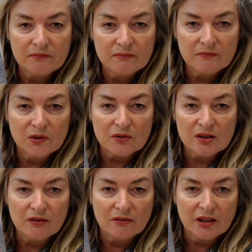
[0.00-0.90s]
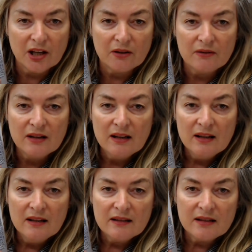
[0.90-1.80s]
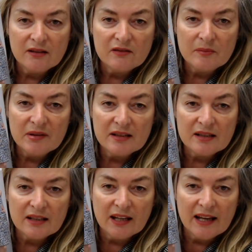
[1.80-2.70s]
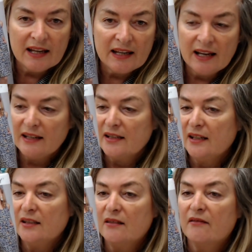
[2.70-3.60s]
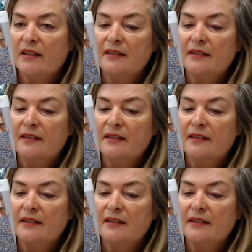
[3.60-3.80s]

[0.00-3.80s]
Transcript: not so long ago. So Simplicity K889.